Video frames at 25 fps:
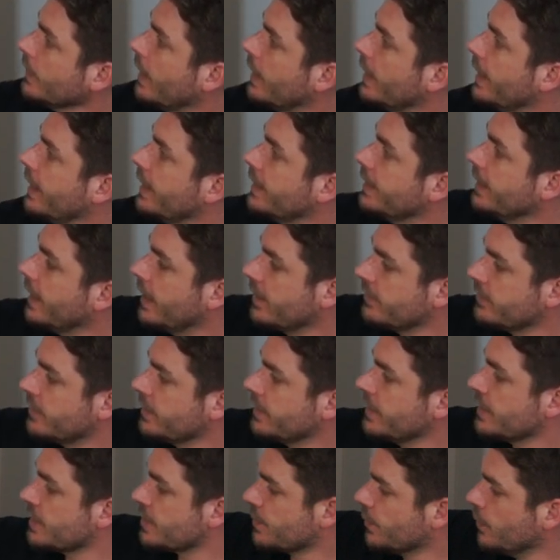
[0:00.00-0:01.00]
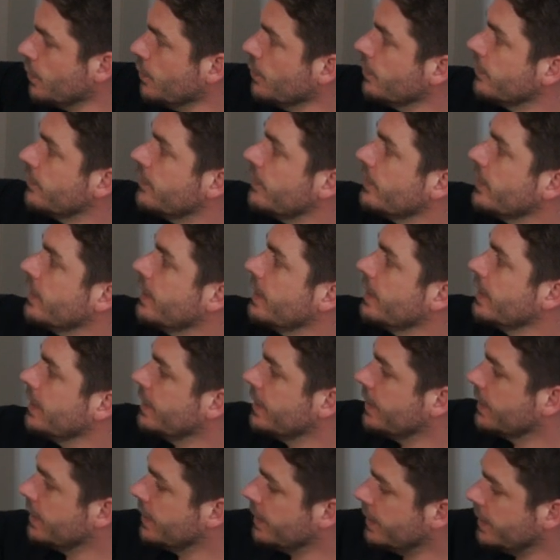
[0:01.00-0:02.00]
And after this move,
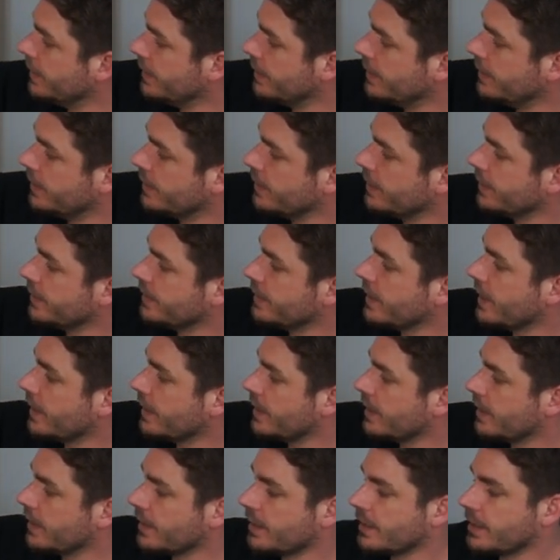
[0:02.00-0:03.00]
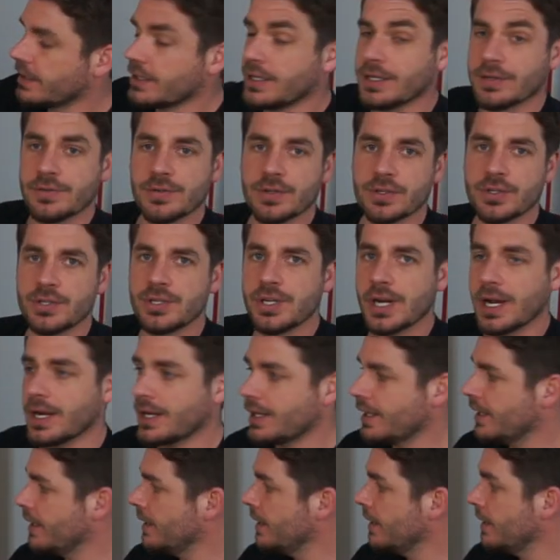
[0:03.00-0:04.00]
Derek gives a
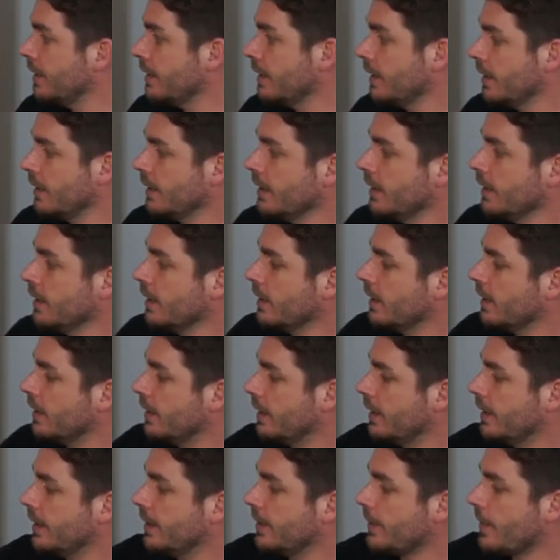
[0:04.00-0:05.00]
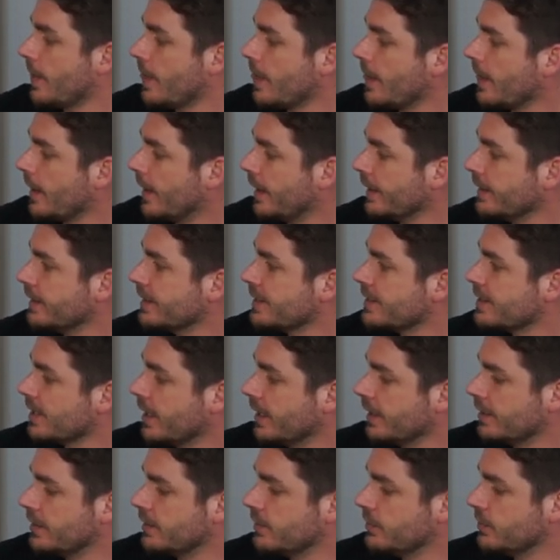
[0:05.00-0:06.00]
check. I
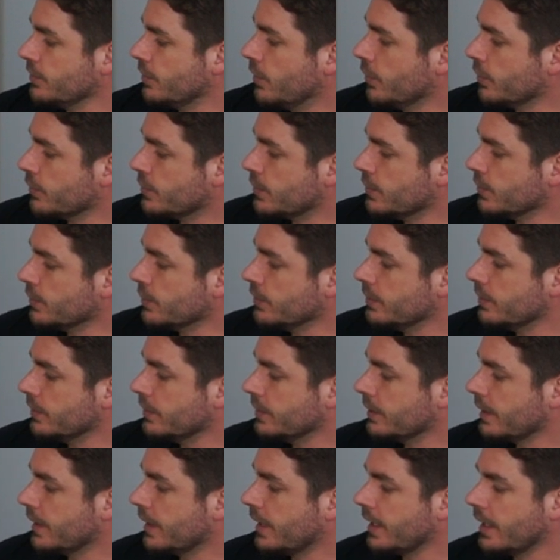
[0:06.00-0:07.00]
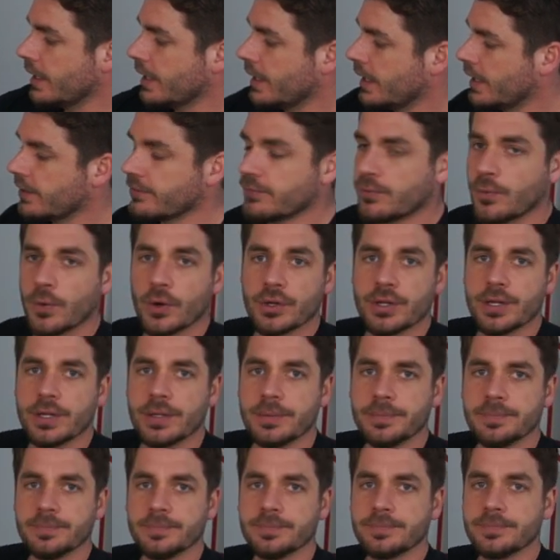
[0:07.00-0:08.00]
decide to go to f1.
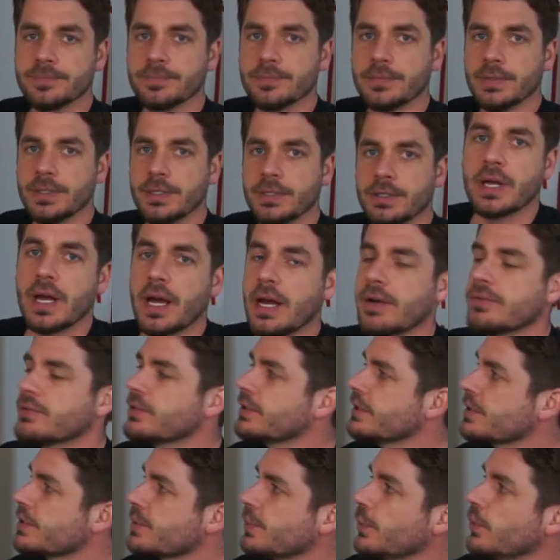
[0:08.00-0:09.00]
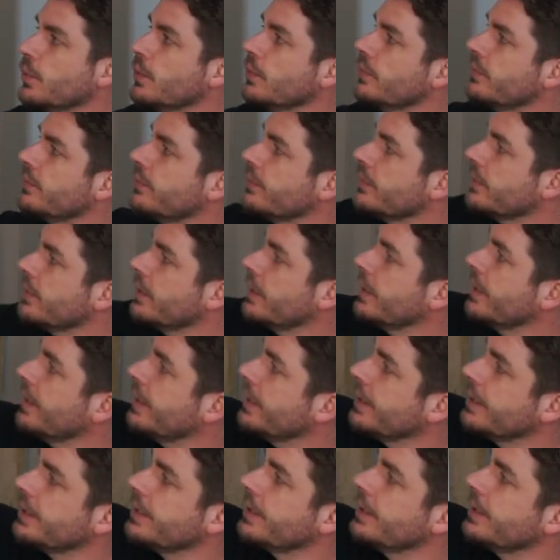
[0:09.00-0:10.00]
After this move,
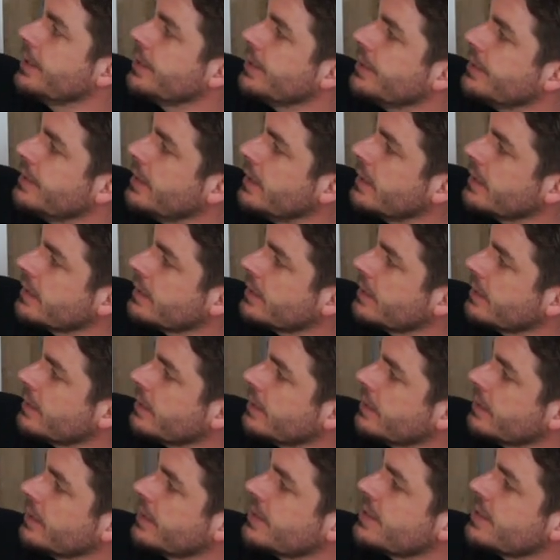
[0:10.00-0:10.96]
Derek